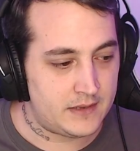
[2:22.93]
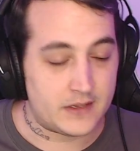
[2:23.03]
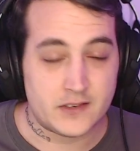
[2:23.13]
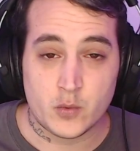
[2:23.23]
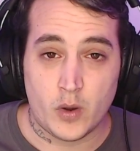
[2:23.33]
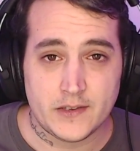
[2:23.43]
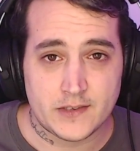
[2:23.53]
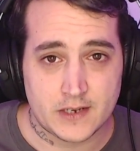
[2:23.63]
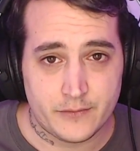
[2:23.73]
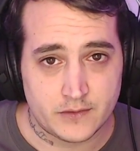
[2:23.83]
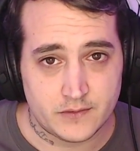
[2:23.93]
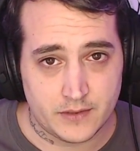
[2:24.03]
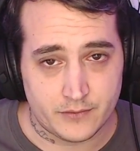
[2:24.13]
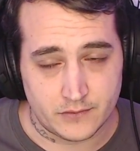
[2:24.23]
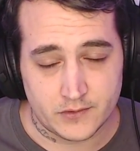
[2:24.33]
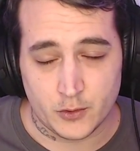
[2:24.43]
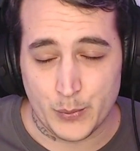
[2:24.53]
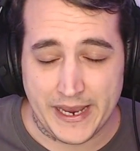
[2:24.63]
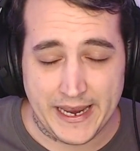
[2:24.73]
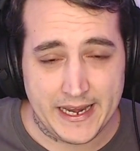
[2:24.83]
That's quite a significant difference to
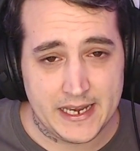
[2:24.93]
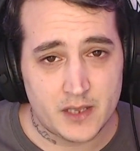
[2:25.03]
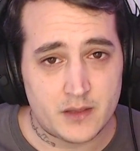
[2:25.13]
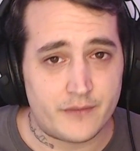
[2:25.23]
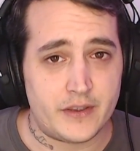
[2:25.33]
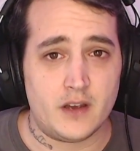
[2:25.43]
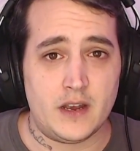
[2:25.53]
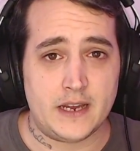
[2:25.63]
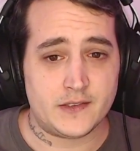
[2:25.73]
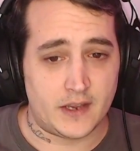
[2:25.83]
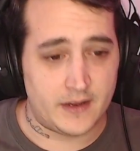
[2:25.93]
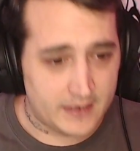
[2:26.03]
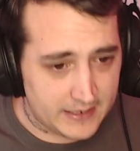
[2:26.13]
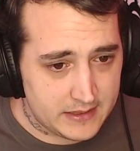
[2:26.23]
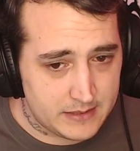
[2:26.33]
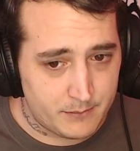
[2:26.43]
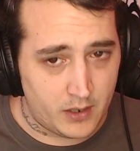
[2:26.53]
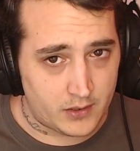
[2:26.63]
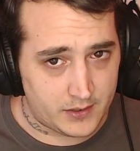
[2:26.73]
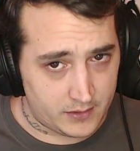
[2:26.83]
any other VR headset in the
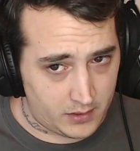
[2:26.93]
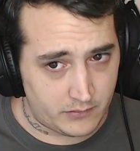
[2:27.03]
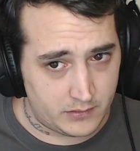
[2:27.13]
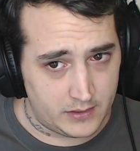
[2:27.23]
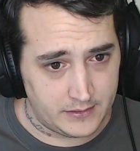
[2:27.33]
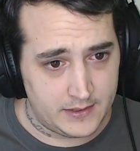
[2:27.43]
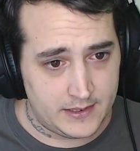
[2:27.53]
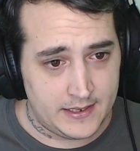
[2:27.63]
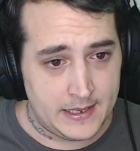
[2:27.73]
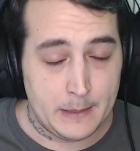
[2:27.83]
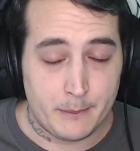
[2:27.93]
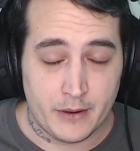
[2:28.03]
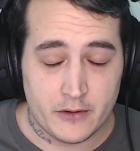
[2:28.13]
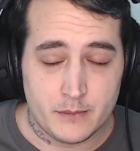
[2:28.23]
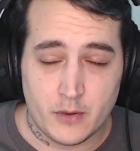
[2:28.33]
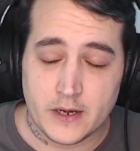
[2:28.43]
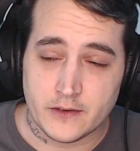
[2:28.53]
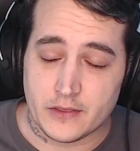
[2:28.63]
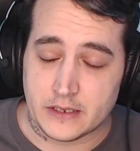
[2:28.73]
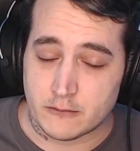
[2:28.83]
market currently. Bearing in mind
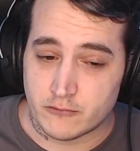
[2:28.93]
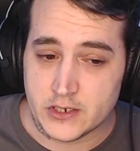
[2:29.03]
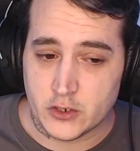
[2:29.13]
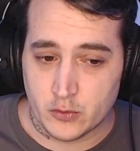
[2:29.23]
the original